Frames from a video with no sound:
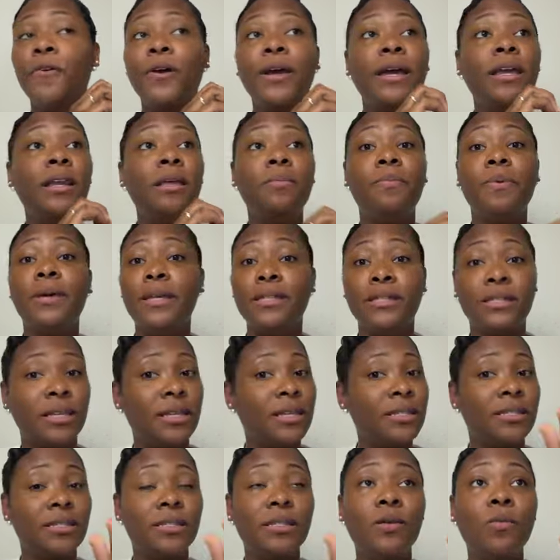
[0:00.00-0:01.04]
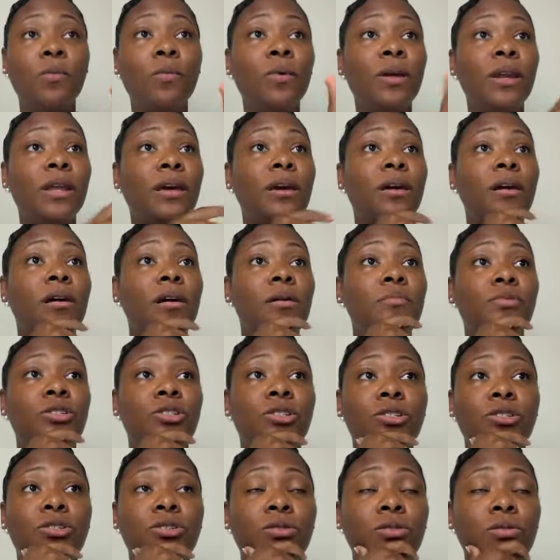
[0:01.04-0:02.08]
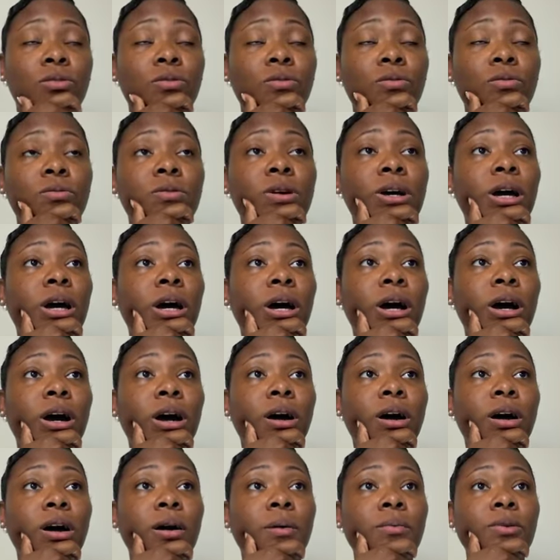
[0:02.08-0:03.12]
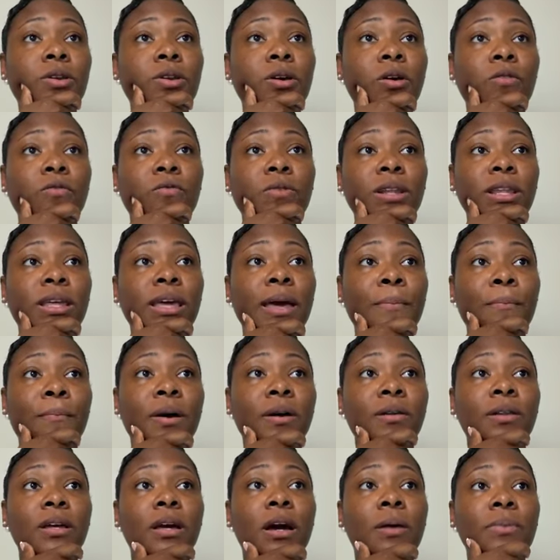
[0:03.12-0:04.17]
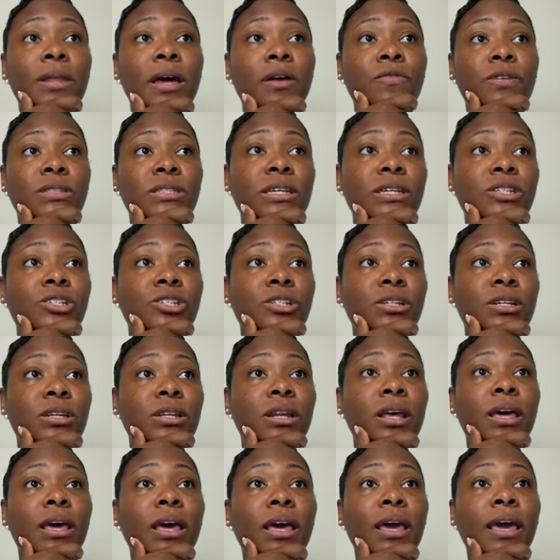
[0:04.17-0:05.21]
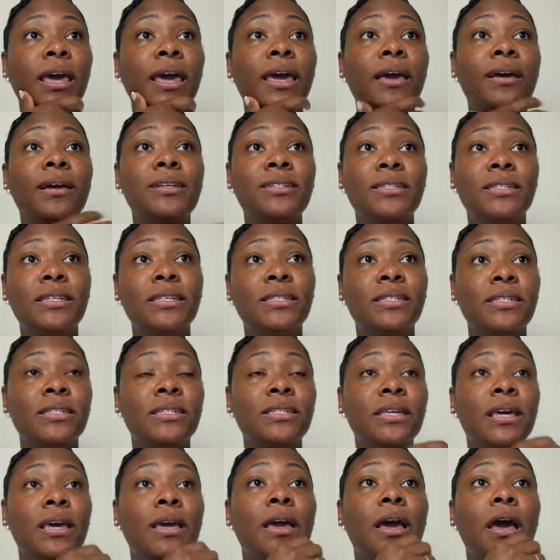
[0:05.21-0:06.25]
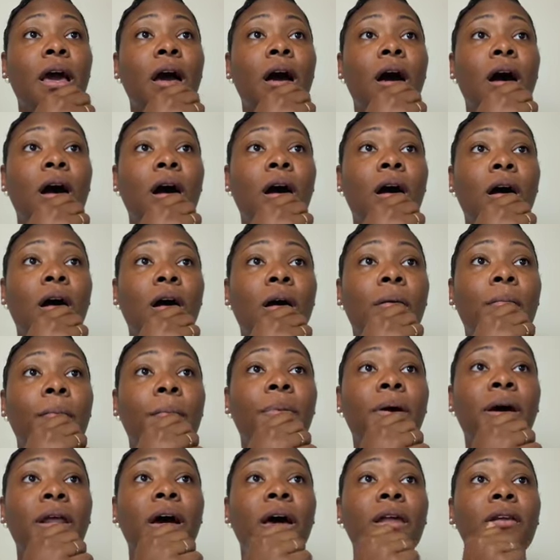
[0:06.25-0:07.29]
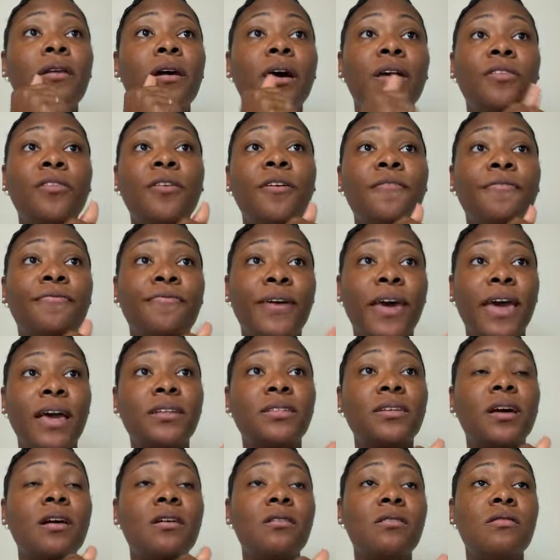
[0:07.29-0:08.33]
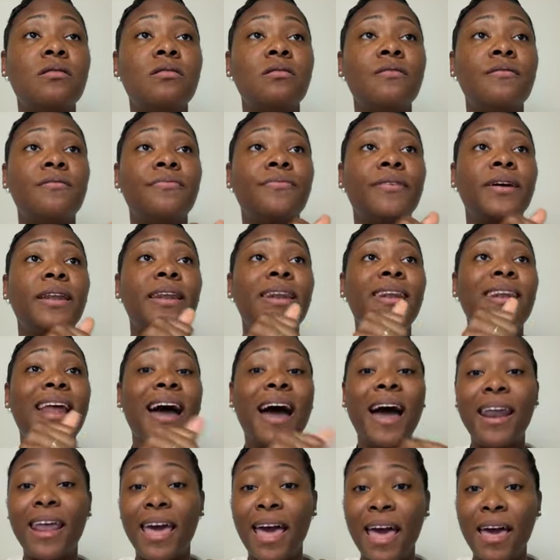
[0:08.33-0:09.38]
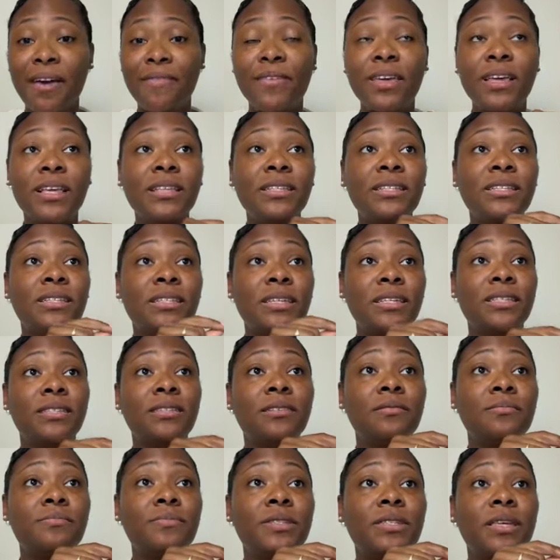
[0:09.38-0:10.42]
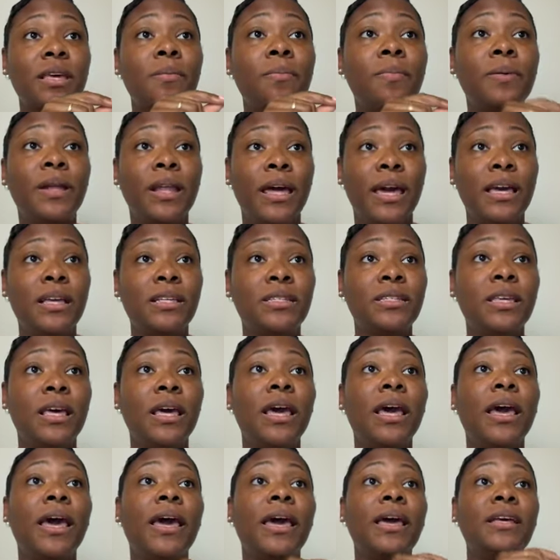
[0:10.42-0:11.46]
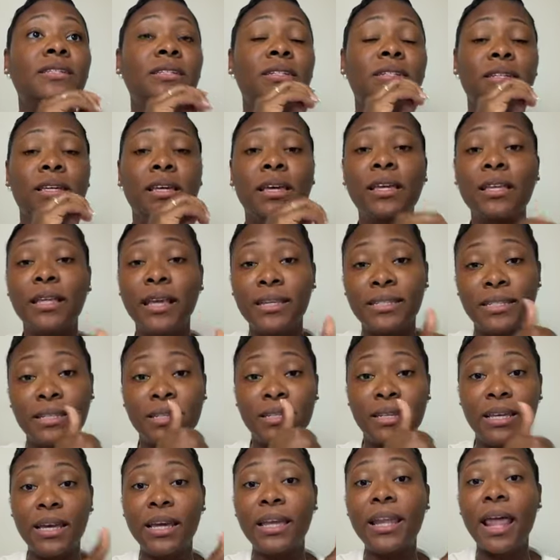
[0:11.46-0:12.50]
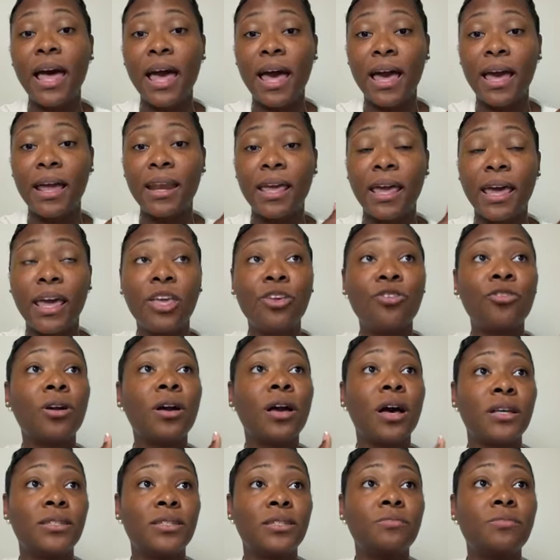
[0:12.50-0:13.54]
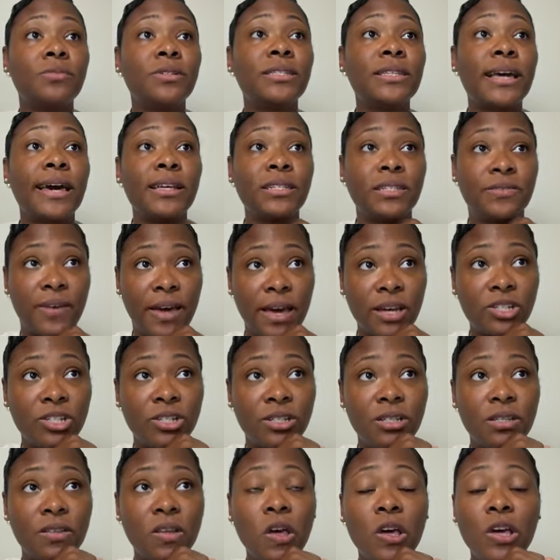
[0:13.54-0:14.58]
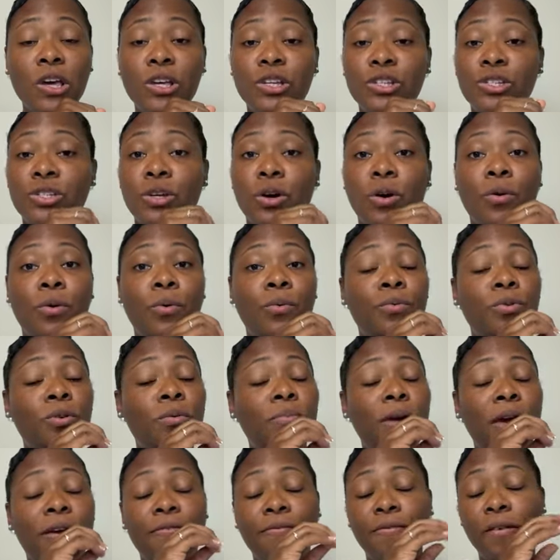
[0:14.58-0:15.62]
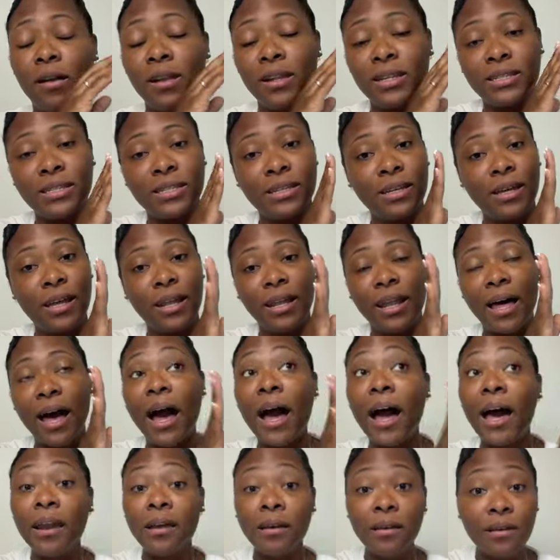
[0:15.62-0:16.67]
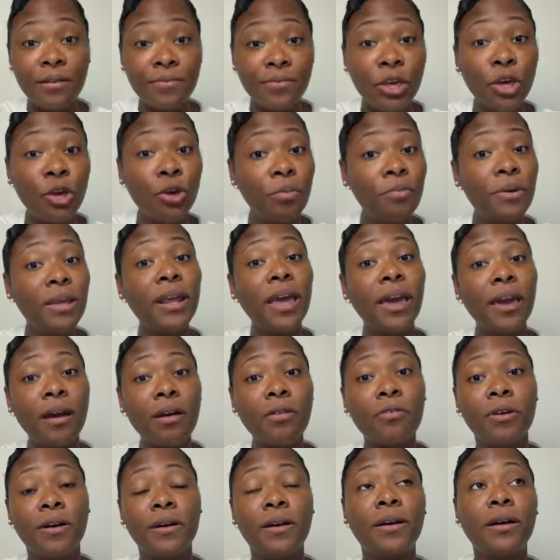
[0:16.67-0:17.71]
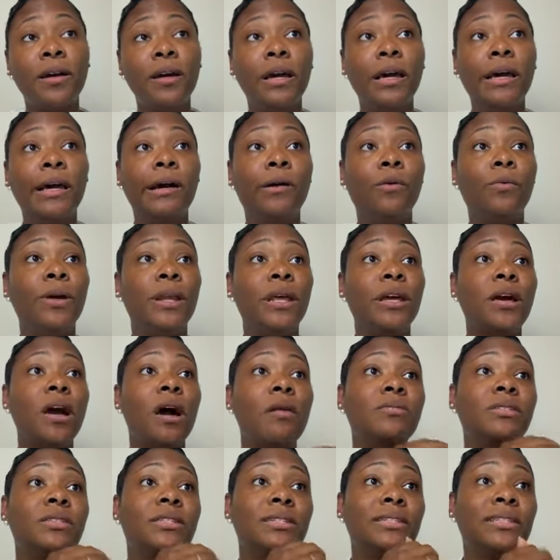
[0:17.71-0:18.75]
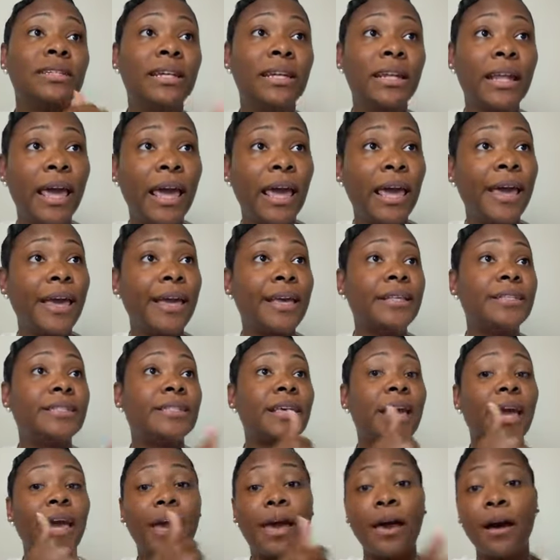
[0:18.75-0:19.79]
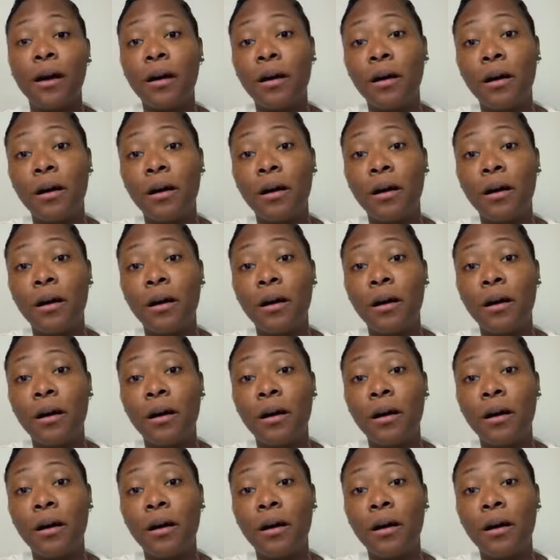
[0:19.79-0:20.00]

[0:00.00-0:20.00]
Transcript: for any business when it comes to really building up that retention and consistency. But another effect of not having systems in place is a decline in your customer satisfaction. So you may fall into a lot of human error when it comes to delays,